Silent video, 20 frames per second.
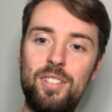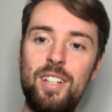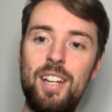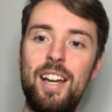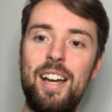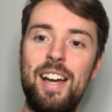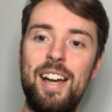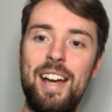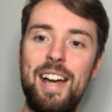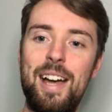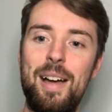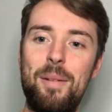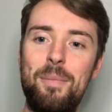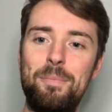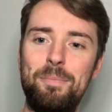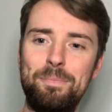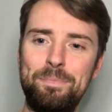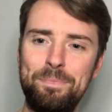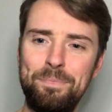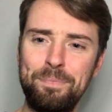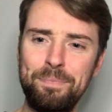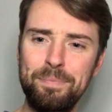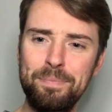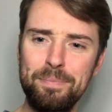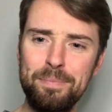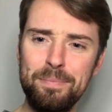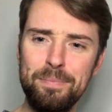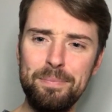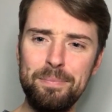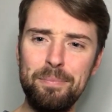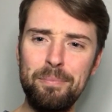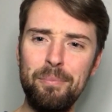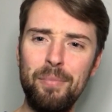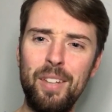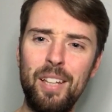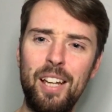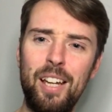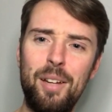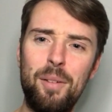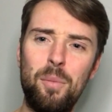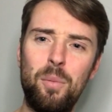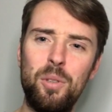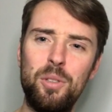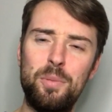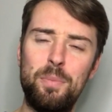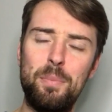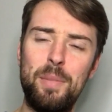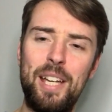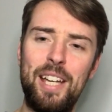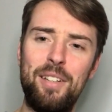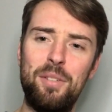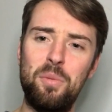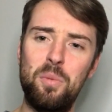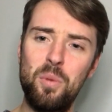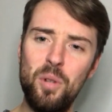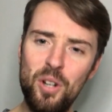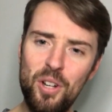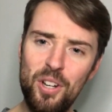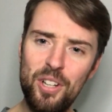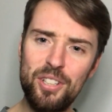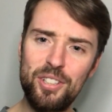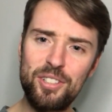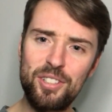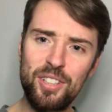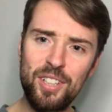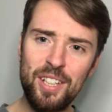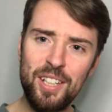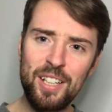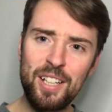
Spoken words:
It was made worse